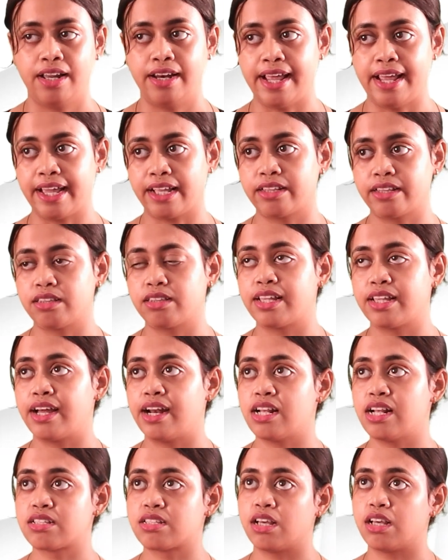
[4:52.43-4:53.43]
Like
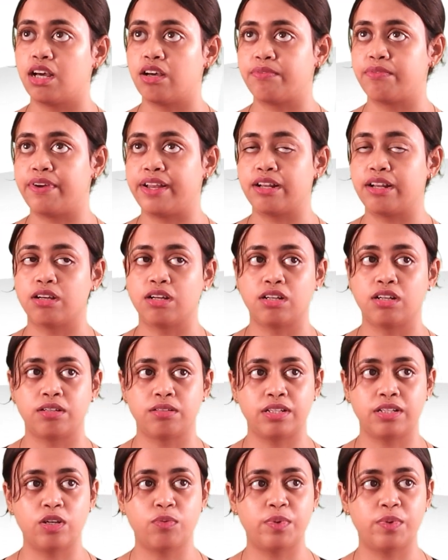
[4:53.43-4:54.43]
there are
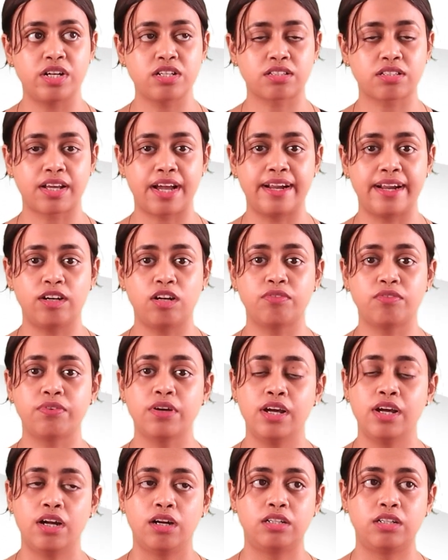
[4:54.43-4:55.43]
numerous kind of
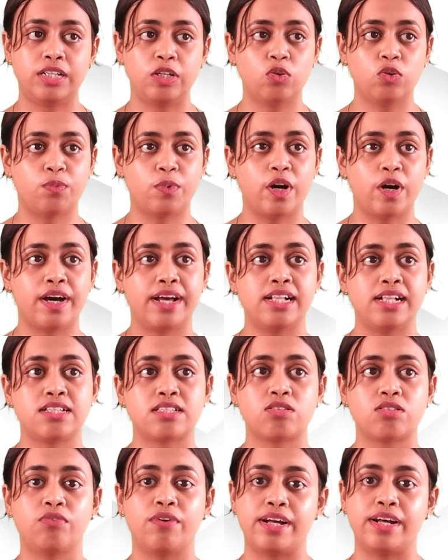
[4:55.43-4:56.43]

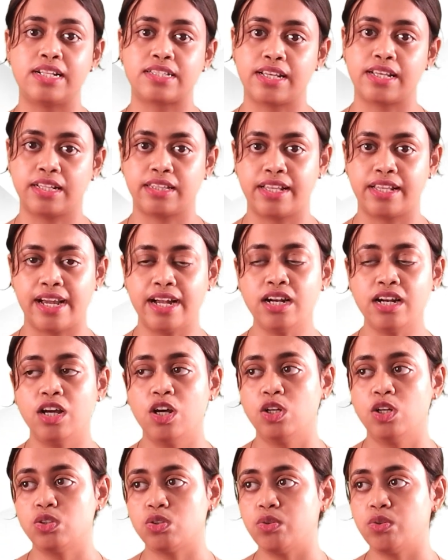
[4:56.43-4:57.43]
tubewells, wells are there.
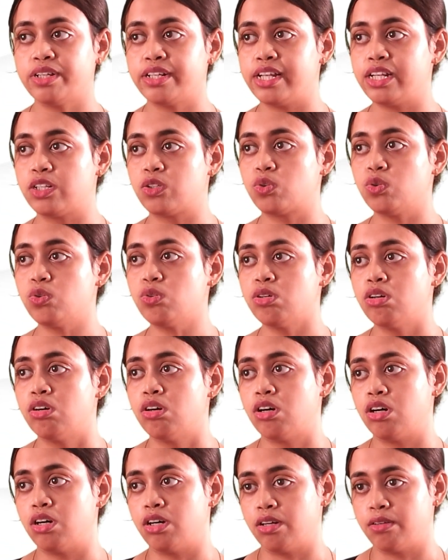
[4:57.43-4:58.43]
So we need to
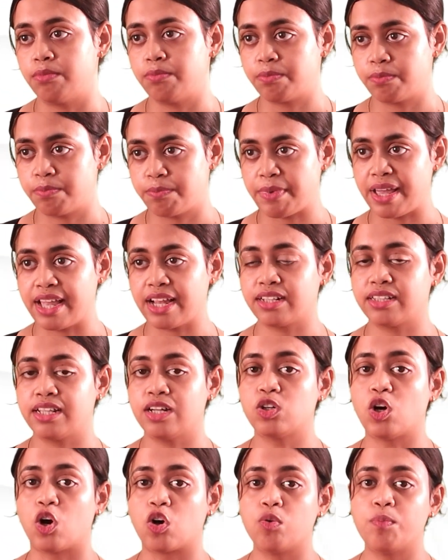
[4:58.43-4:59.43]
make the
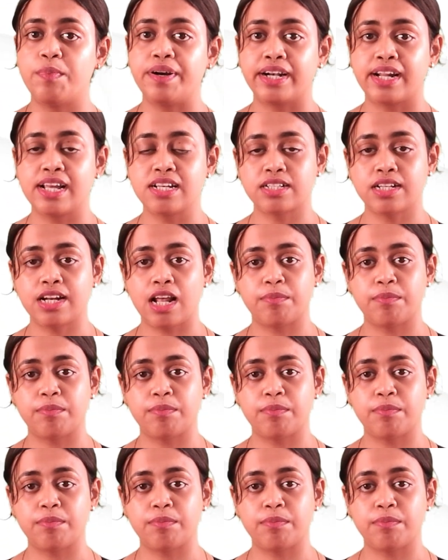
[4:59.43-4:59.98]
documentation